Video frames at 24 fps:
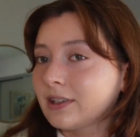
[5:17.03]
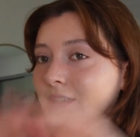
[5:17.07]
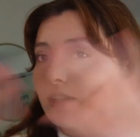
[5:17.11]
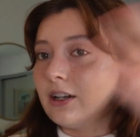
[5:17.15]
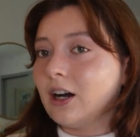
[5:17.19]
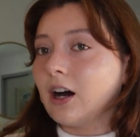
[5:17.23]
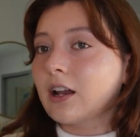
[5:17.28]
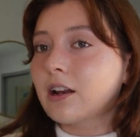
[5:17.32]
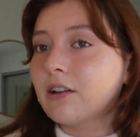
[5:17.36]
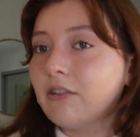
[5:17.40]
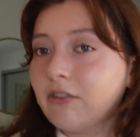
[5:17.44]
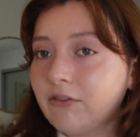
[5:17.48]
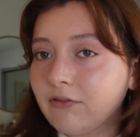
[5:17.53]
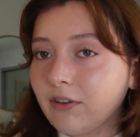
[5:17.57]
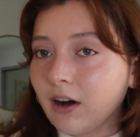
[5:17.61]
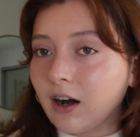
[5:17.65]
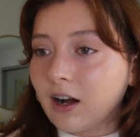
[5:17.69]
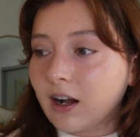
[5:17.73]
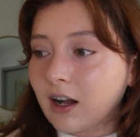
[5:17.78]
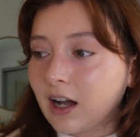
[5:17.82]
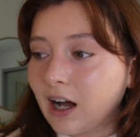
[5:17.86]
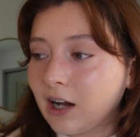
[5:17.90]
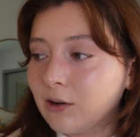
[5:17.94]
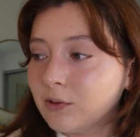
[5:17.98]
got in a
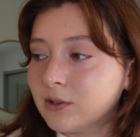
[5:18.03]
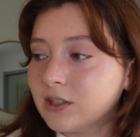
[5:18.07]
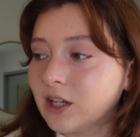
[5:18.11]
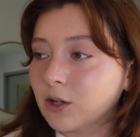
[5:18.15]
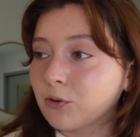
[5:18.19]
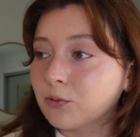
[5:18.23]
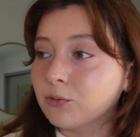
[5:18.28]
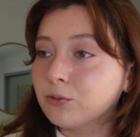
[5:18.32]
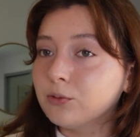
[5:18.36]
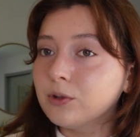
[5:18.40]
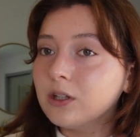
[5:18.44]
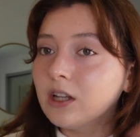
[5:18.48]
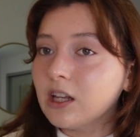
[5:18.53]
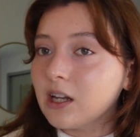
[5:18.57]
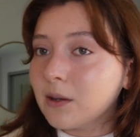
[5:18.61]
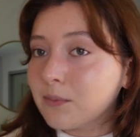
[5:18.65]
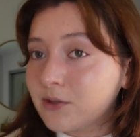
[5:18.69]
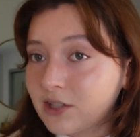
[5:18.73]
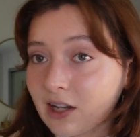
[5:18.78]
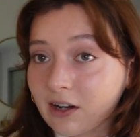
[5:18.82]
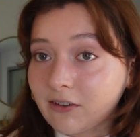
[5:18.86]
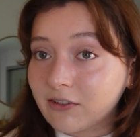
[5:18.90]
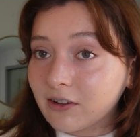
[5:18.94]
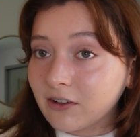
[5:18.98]
funk. I was like really
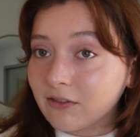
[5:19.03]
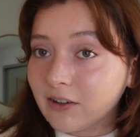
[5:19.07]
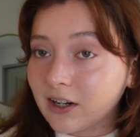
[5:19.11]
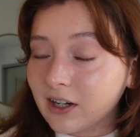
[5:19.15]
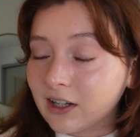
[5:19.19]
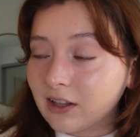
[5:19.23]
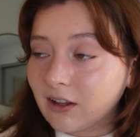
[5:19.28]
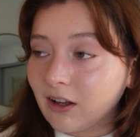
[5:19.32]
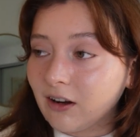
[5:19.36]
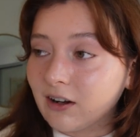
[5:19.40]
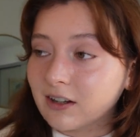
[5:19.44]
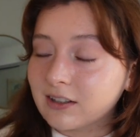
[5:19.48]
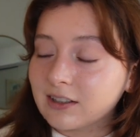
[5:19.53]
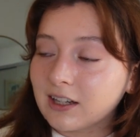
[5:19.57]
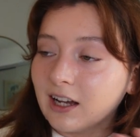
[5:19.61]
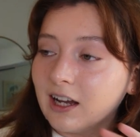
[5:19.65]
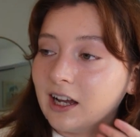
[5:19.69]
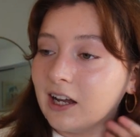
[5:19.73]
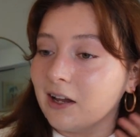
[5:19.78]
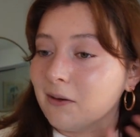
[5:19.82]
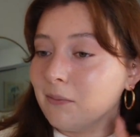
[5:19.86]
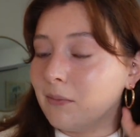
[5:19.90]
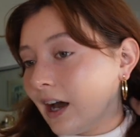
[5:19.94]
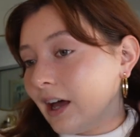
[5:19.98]
upset for a very long
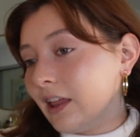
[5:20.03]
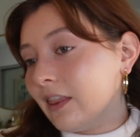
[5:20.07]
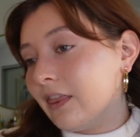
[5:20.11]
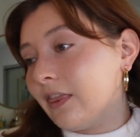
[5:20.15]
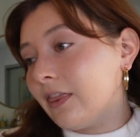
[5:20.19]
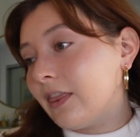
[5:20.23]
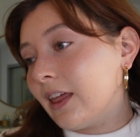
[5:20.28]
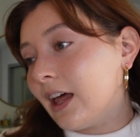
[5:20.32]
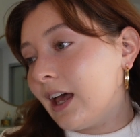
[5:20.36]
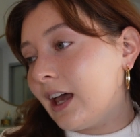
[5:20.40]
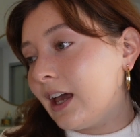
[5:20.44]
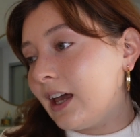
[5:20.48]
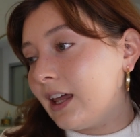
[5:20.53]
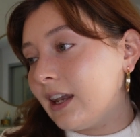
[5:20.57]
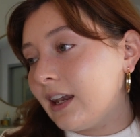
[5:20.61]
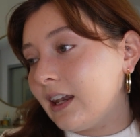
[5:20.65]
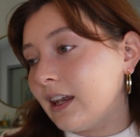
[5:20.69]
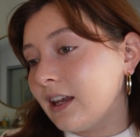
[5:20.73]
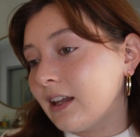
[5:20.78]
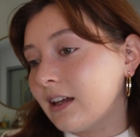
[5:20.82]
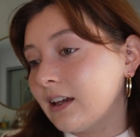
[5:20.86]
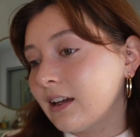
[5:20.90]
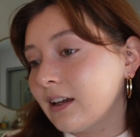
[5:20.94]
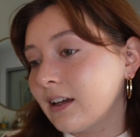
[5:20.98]
time. And
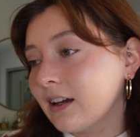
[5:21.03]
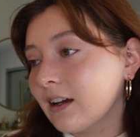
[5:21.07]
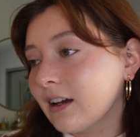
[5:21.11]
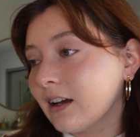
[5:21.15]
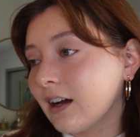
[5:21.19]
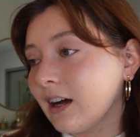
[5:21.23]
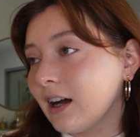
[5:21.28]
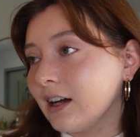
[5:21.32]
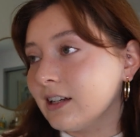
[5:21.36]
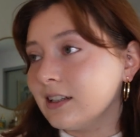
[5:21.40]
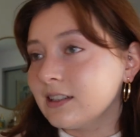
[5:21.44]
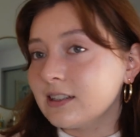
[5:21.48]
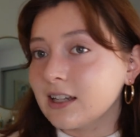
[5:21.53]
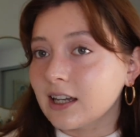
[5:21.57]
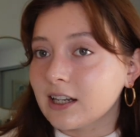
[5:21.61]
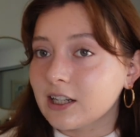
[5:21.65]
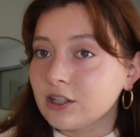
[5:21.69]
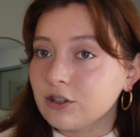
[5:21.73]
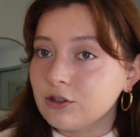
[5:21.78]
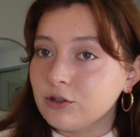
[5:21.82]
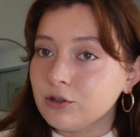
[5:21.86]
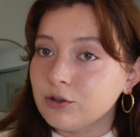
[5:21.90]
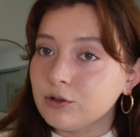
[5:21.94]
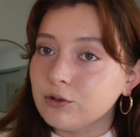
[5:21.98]
then I
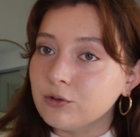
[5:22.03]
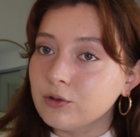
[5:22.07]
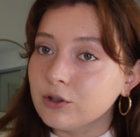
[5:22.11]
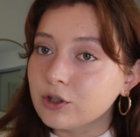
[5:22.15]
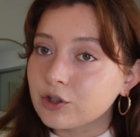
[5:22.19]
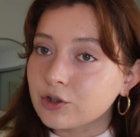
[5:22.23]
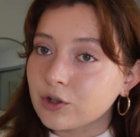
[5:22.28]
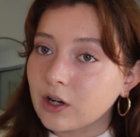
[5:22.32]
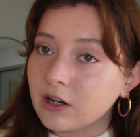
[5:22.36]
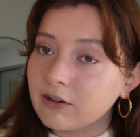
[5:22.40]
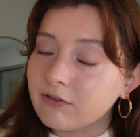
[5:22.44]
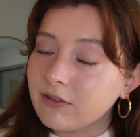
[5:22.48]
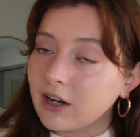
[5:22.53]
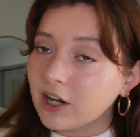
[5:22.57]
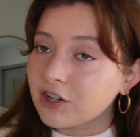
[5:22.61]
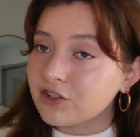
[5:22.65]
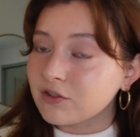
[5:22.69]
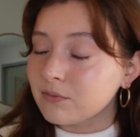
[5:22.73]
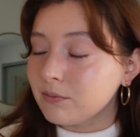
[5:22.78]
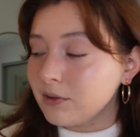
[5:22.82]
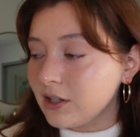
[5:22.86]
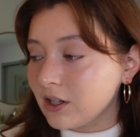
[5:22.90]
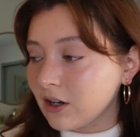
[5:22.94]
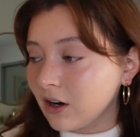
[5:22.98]
decided to try
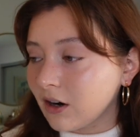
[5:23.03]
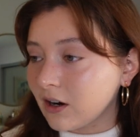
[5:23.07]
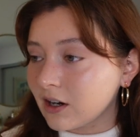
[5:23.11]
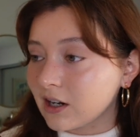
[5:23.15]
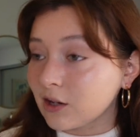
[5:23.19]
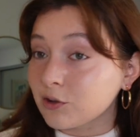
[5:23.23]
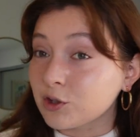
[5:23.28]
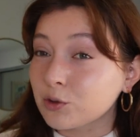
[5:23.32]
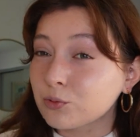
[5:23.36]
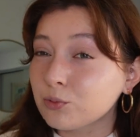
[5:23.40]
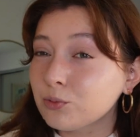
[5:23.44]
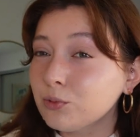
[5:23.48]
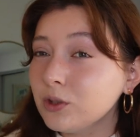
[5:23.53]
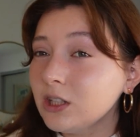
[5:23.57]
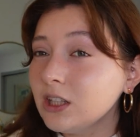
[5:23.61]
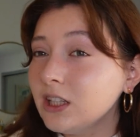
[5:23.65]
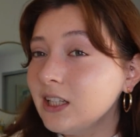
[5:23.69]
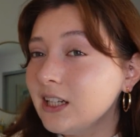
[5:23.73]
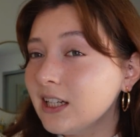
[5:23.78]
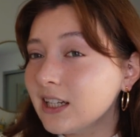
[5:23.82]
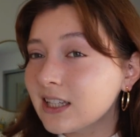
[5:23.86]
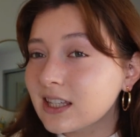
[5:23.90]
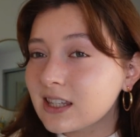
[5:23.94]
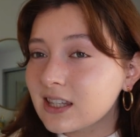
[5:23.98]
fashion PR and I was
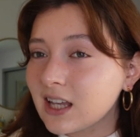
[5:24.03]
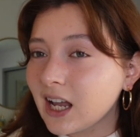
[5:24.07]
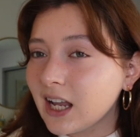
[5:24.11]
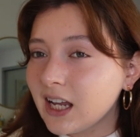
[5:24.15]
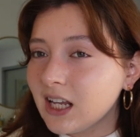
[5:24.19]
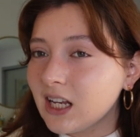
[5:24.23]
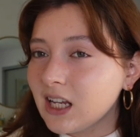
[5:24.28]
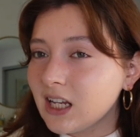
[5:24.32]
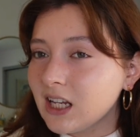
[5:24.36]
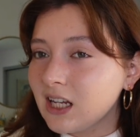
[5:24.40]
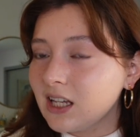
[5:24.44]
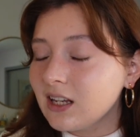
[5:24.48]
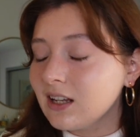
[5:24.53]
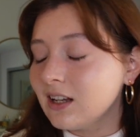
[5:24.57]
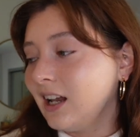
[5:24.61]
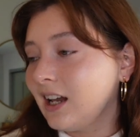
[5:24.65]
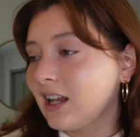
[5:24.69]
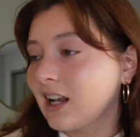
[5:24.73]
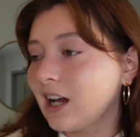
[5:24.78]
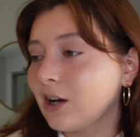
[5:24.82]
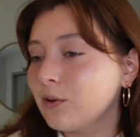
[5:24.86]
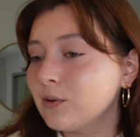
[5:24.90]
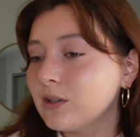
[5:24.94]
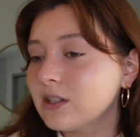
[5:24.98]
really excited.
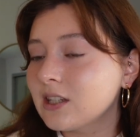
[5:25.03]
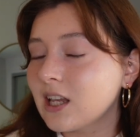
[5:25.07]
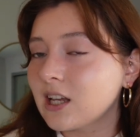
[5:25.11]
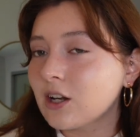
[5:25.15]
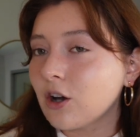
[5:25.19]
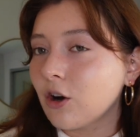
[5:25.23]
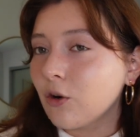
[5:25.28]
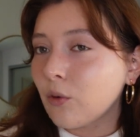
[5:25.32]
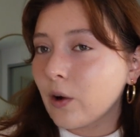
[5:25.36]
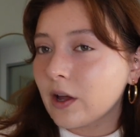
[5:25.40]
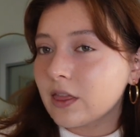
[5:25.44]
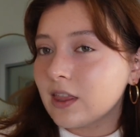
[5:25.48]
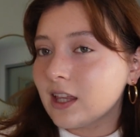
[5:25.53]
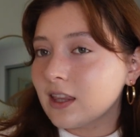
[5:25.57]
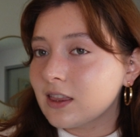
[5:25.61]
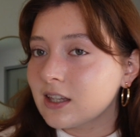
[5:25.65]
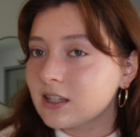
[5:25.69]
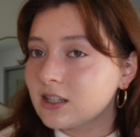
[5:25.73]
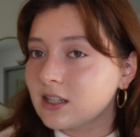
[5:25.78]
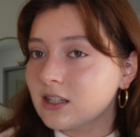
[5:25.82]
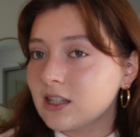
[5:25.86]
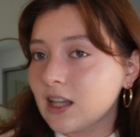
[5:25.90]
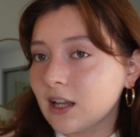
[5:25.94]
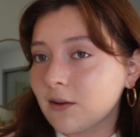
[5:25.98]
And I was like, oh, I think
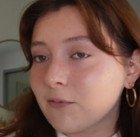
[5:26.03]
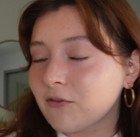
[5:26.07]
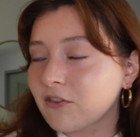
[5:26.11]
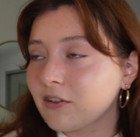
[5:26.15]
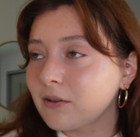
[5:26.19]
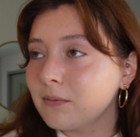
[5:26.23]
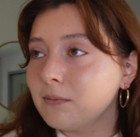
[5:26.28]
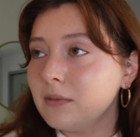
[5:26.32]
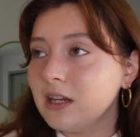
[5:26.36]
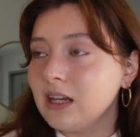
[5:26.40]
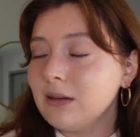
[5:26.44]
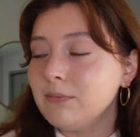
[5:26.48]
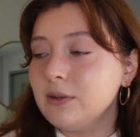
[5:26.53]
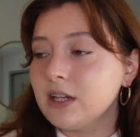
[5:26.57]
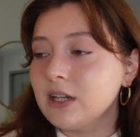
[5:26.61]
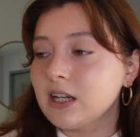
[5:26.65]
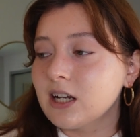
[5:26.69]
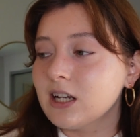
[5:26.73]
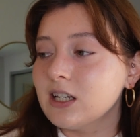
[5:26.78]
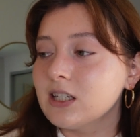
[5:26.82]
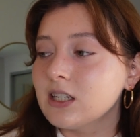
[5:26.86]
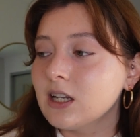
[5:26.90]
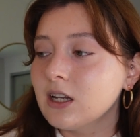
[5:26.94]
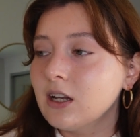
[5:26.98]
this is like for me,
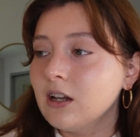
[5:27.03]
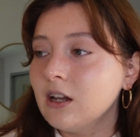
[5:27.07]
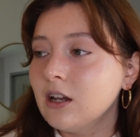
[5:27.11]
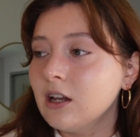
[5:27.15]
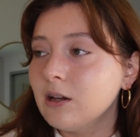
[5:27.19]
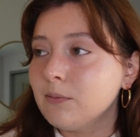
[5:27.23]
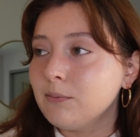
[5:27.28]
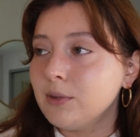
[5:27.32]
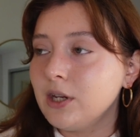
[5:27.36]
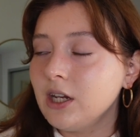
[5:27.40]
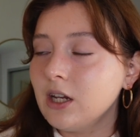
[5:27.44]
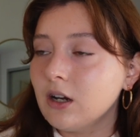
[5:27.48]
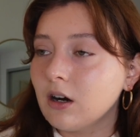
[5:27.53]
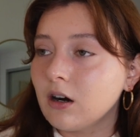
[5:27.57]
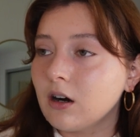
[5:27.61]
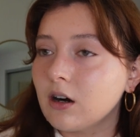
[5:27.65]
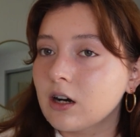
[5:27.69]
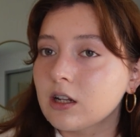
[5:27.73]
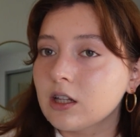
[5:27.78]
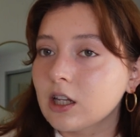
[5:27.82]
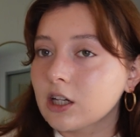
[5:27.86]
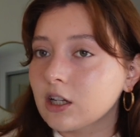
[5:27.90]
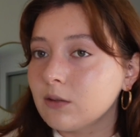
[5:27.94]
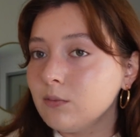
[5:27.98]
because PR
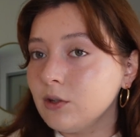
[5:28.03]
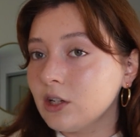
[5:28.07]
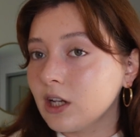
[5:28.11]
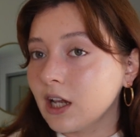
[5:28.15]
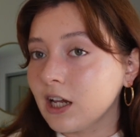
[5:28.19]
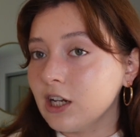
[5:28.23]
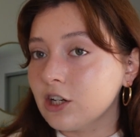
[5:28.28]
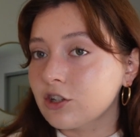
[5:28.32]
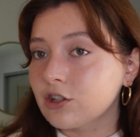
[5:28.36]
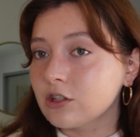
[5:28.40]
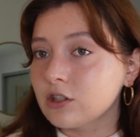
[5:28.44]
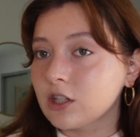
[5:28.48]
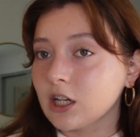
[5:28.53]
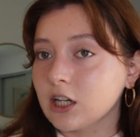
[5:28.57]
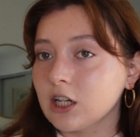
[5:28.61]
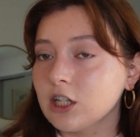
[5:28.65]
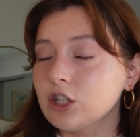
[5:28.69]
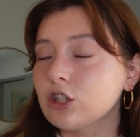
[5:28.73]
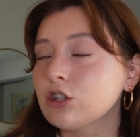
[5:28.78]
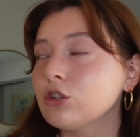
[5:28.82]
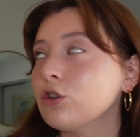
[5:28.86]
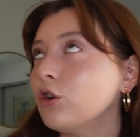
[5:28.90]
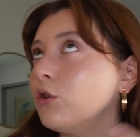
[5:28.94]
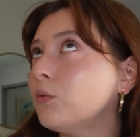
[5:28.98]
and like communications, like
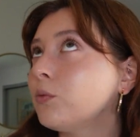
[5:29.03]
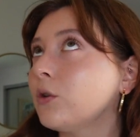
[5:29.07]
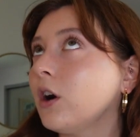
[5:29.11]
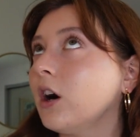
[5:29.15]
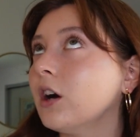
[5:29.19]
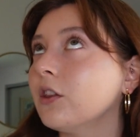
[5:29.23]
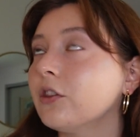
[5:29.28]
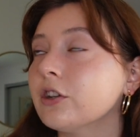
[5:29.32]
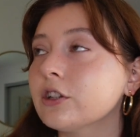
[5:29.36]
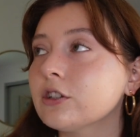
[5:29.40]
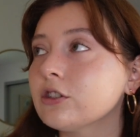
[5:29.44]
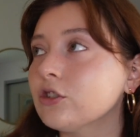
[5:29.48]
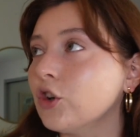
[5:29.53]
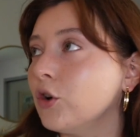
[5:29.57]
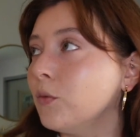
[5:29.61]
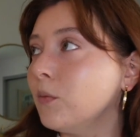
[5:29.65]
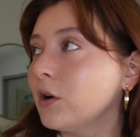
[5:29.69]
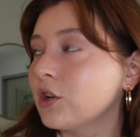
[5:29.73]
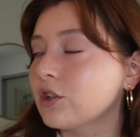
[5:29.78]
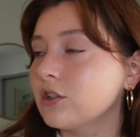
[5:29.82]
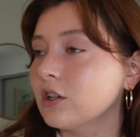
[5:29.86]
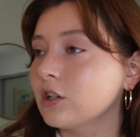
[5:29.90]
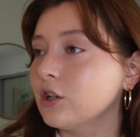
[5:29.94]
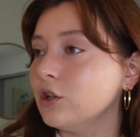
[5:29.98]
it's so broad. There's so
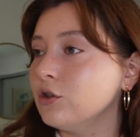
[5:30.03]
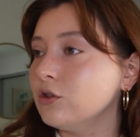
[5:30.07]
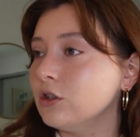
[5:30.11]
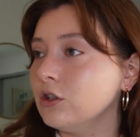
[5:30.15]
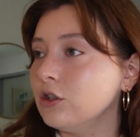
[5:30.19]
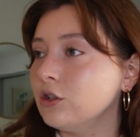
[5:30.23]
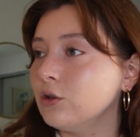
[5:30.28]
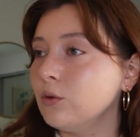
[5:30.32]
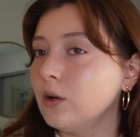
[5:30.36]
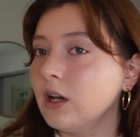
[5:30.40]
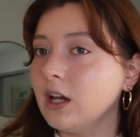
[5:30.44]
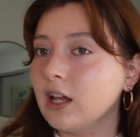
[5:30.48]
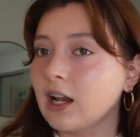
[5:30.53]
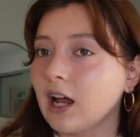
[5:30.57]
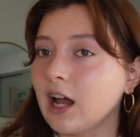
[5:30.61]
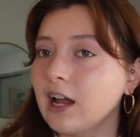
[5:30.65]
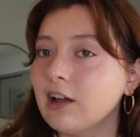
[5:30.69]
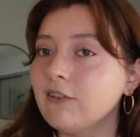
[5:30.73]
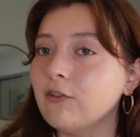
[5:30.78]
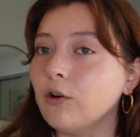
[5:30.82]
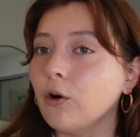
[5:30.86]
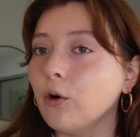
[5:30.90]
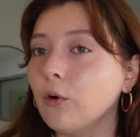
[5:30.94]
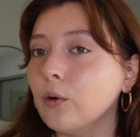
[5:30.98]
much that goes into it. And I
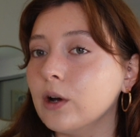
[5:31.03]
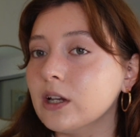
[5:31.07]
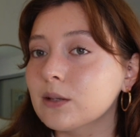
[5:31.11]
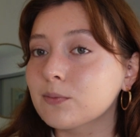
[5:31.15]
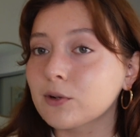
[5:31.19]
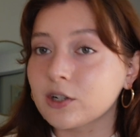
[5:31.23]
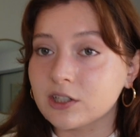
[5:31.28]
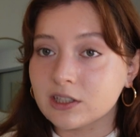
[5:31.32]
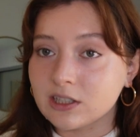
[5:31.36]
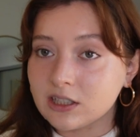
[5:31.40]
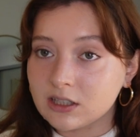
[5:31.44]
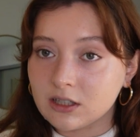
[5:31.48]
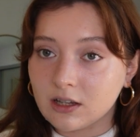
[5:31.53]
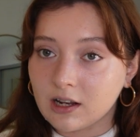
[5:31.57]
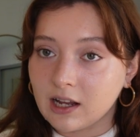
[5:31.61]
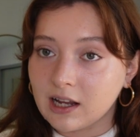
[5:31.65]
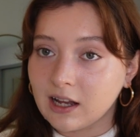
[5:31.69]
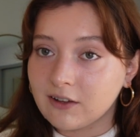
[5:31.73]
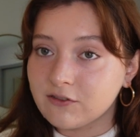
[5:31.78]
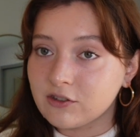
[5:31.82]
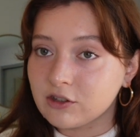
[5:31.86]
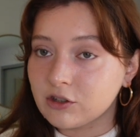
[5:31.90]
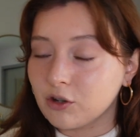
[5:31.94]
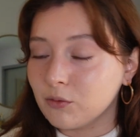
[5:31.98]
have always personally said I
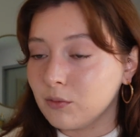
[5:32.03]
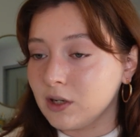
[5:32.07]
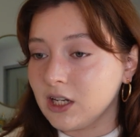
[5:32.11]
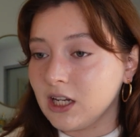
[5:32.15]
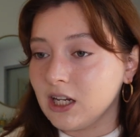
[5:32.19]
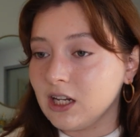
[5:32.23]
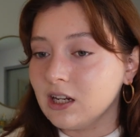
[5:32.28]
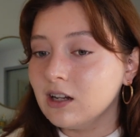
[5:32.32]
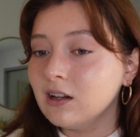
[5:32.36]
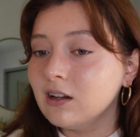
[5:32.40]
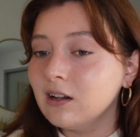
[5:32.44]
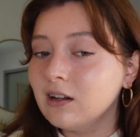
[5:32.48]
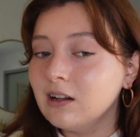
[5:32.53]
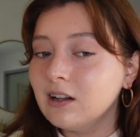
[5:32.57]
have so many